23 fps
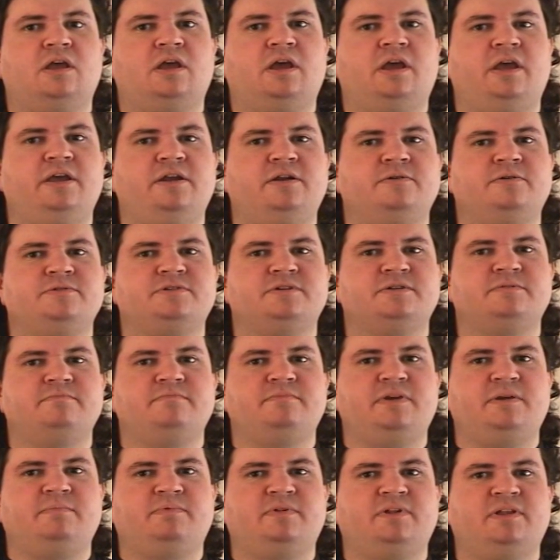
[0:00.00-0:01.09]
I know some
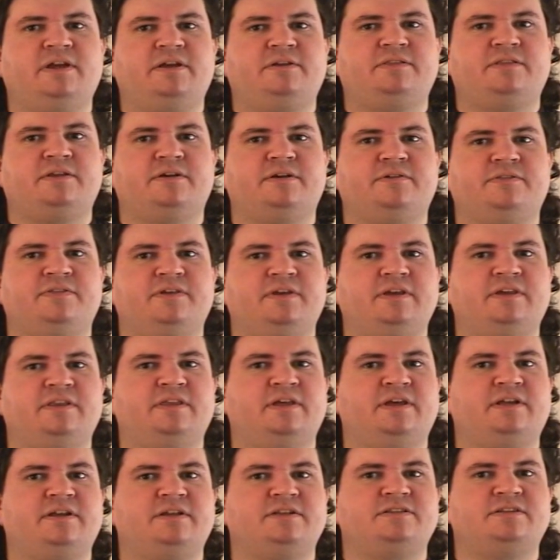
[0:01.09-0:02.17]
people out there think
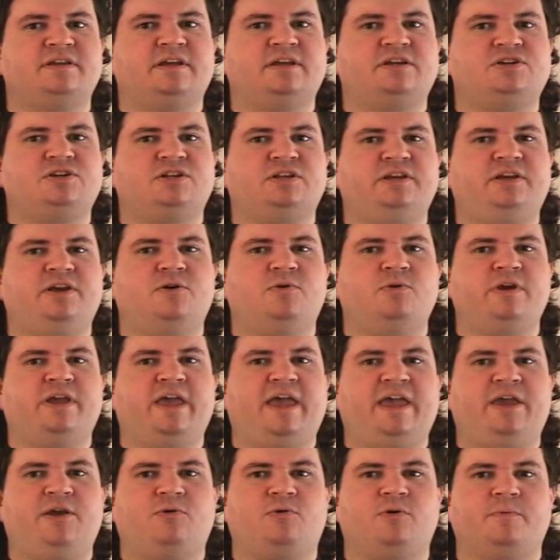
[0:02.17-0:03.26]
that it's actually
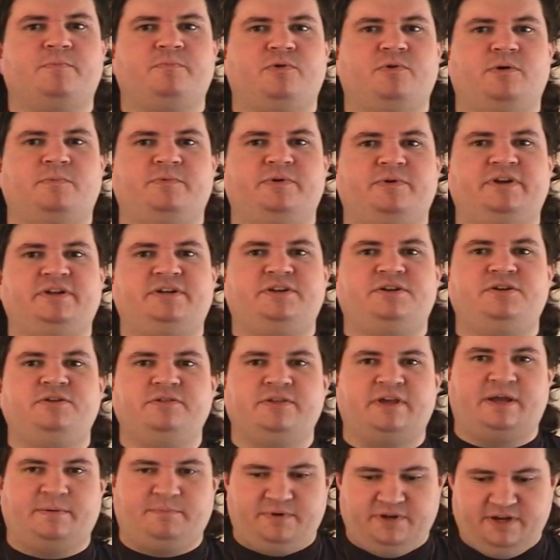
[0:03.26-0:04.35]
okay or appropriate to do
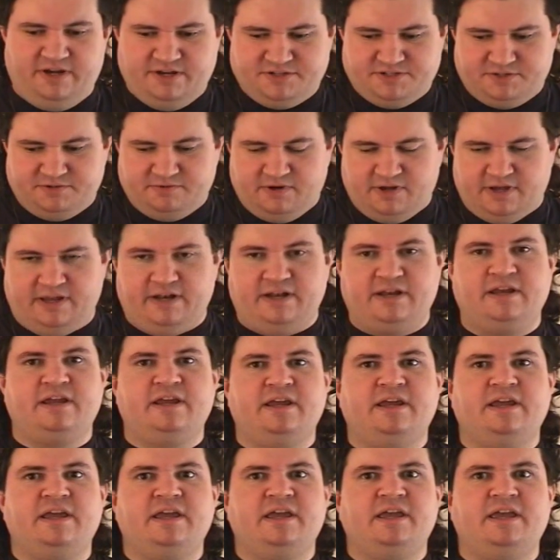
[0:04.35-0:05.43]
that, but guess what?
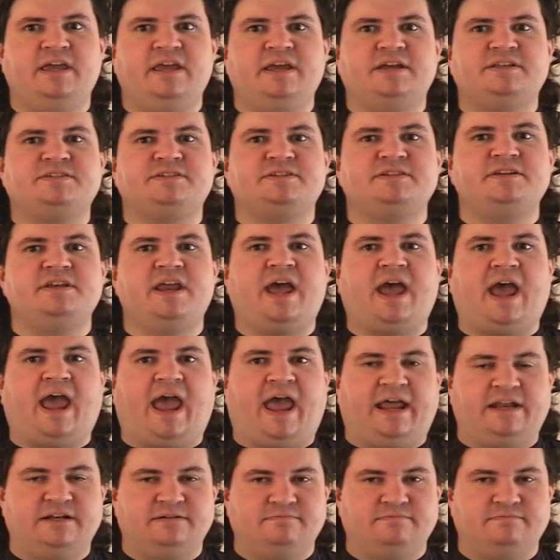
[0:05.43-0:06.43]
It's not.